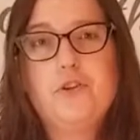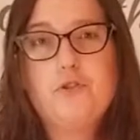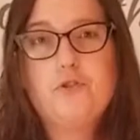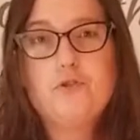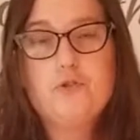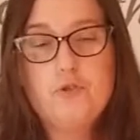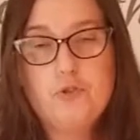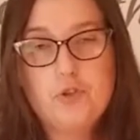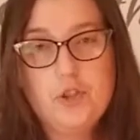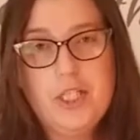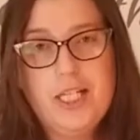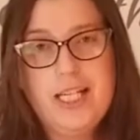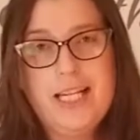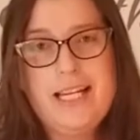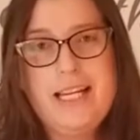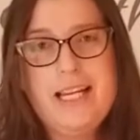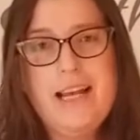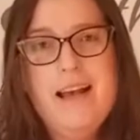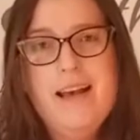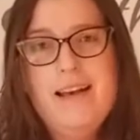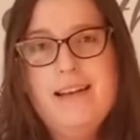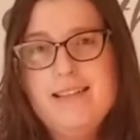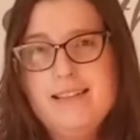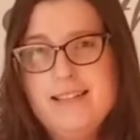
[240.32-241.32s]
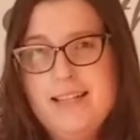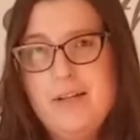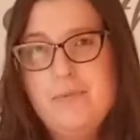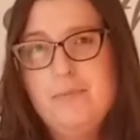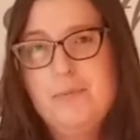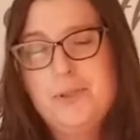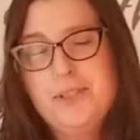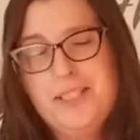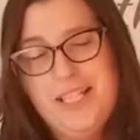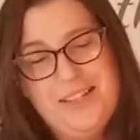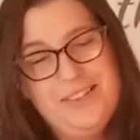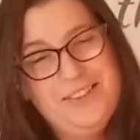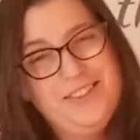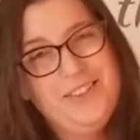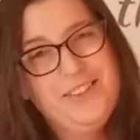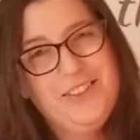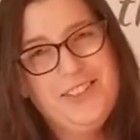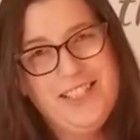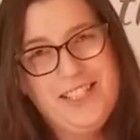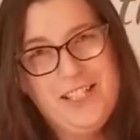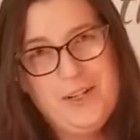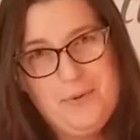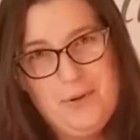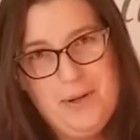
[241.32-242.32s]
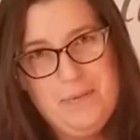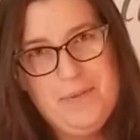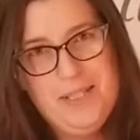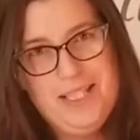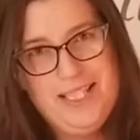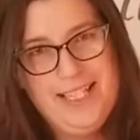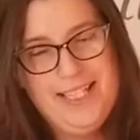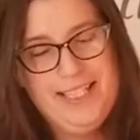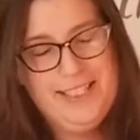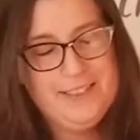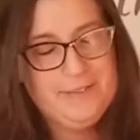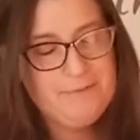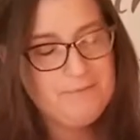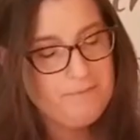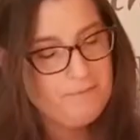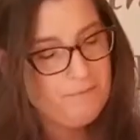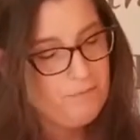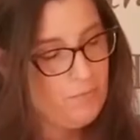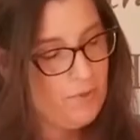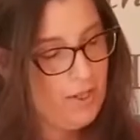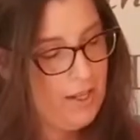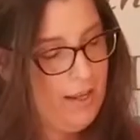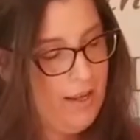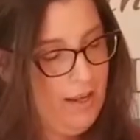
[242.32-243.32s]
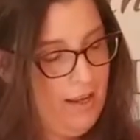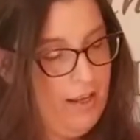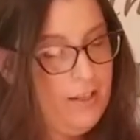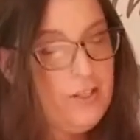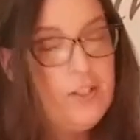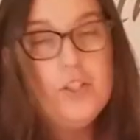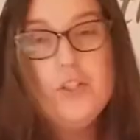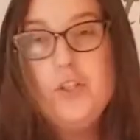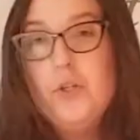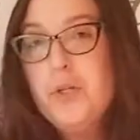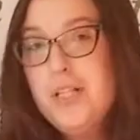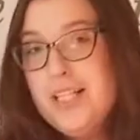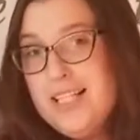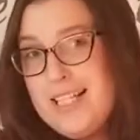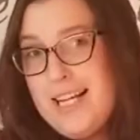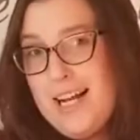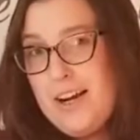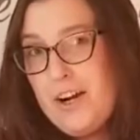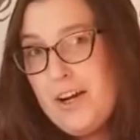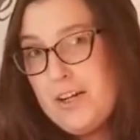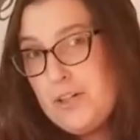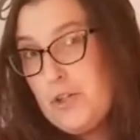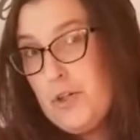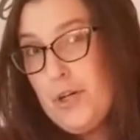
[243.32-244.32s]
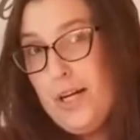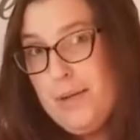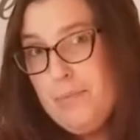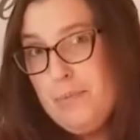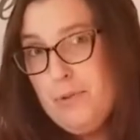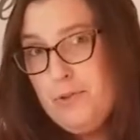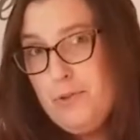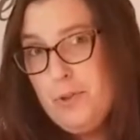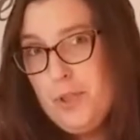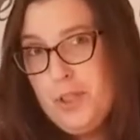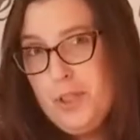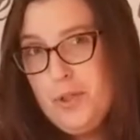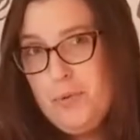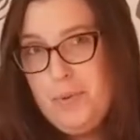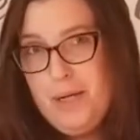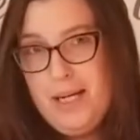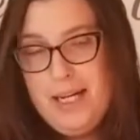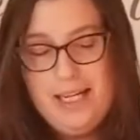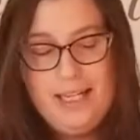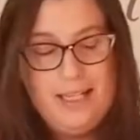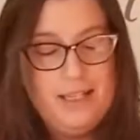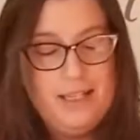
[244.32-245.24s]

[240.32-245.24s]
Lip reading: a free sample download on our website. So you can try before you buy.